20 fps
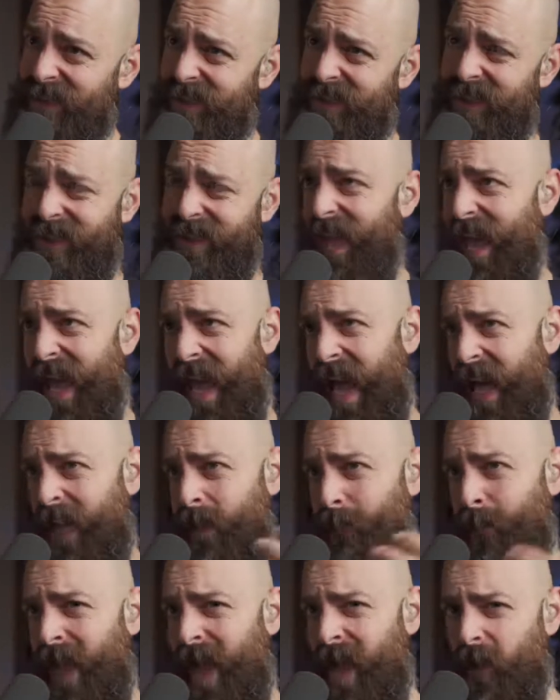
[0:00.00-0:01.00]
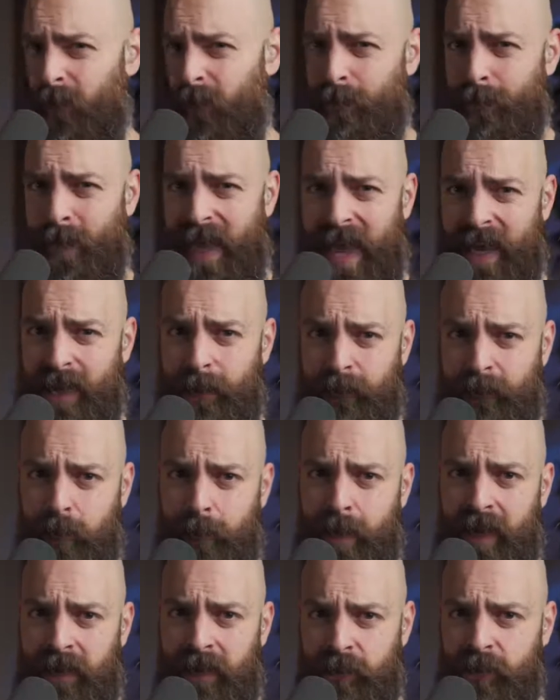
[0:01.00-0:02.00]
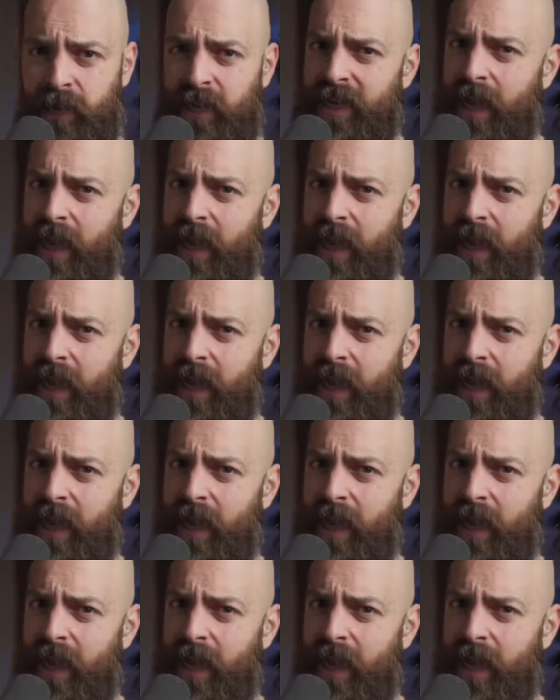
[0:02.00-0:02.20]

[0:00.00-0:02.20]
to like hack back with bad information,